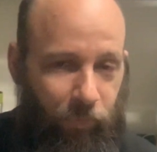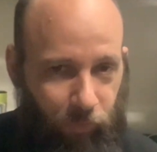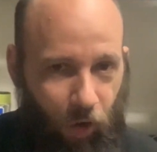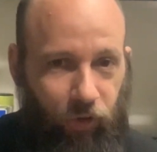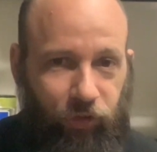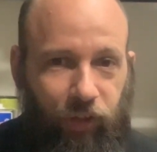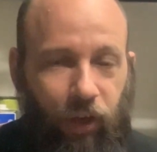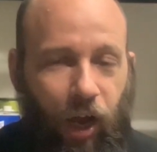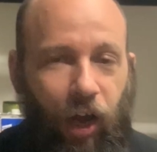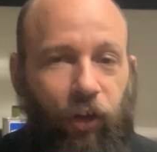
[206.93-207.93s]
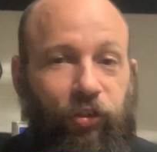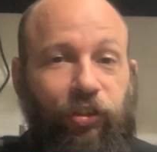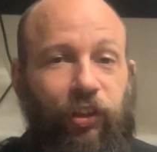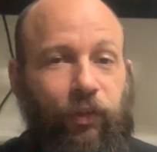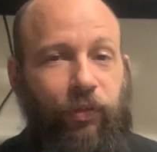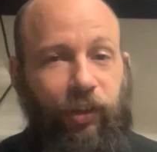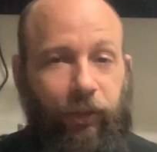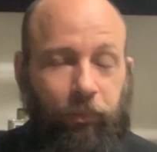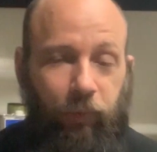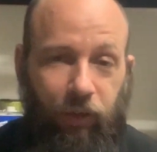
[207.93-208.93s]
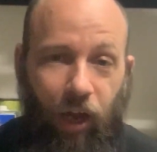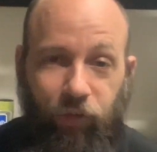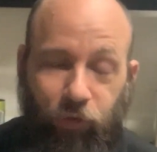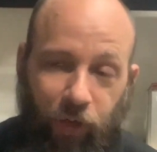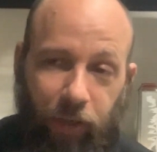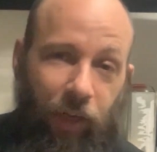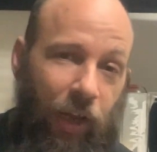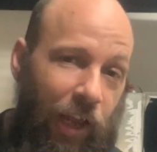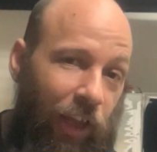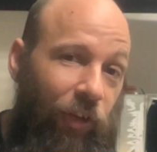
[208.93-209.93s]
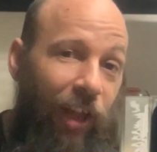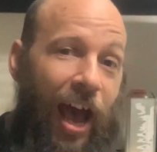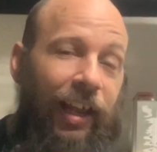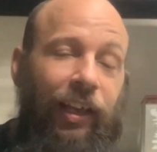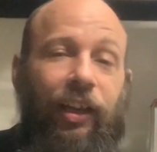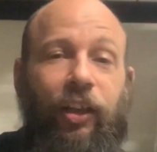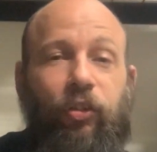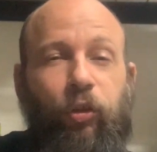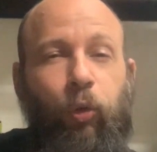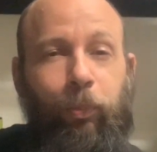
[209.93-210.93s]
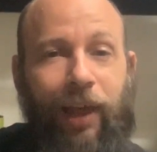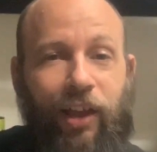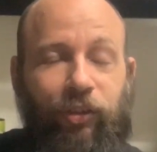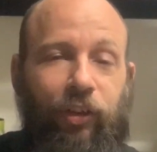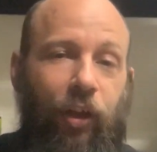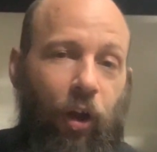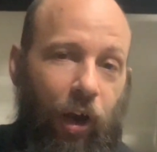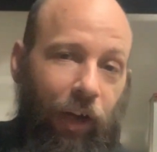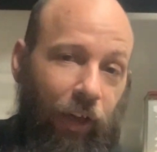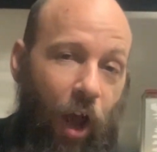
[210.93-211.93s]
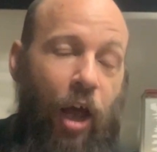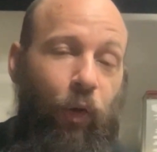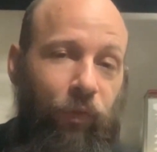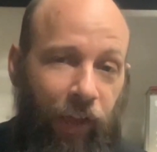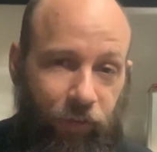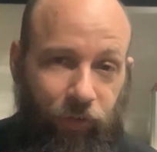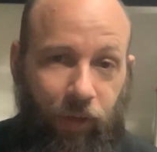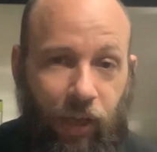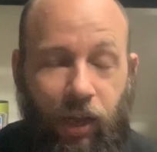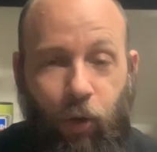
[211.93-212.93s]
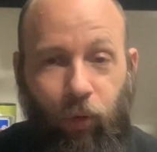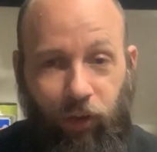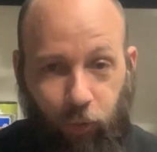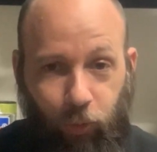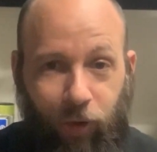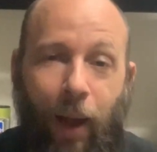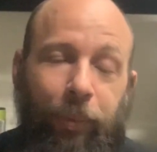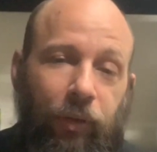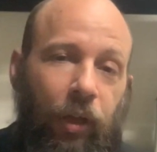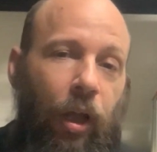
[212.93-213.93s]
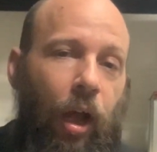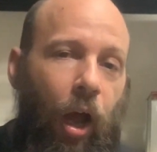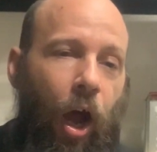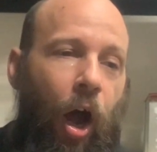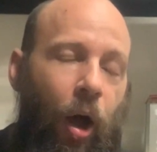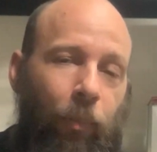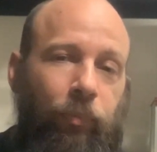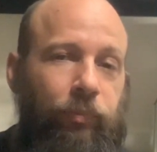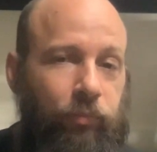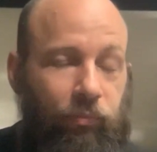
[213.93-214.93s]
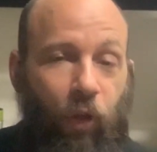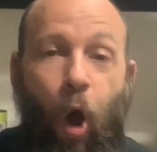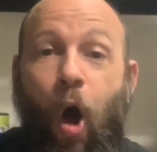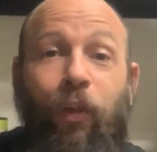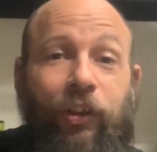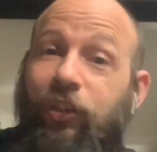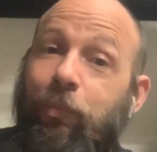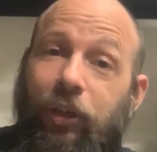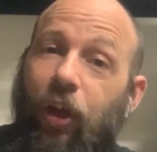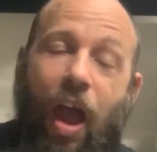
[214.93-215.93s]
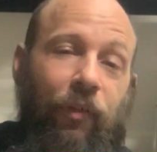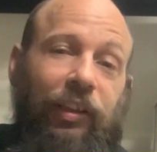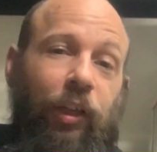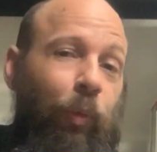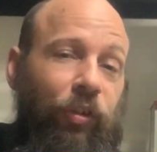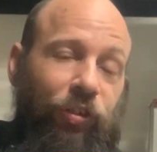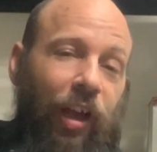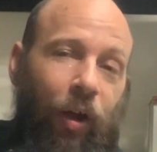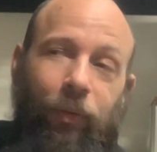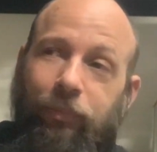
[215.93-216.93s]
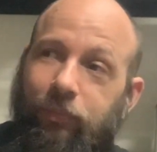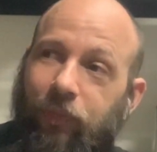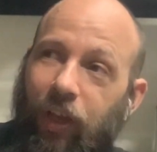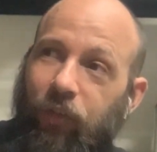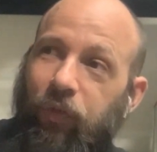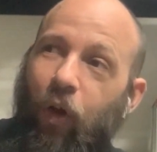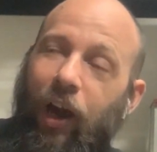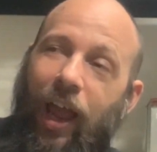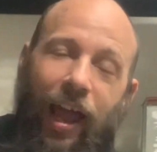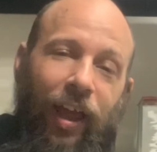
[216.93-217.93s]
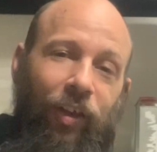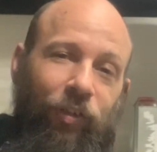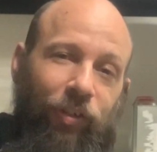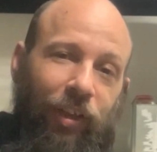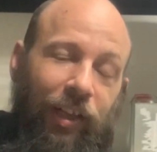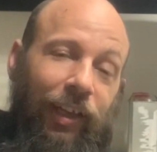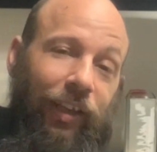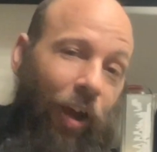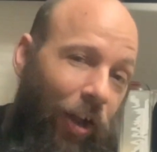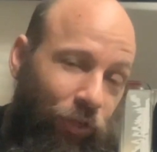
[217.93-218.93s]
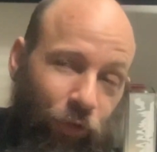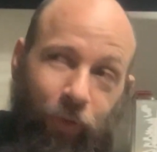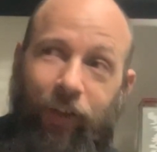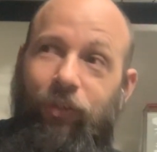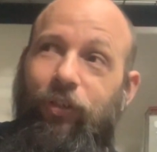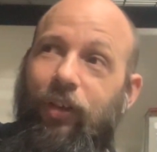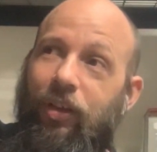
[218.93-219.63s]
our CC15 concentrate. He's adding it into Autoflex liquid wrap. All these can be everything that we sell as far as concentrates,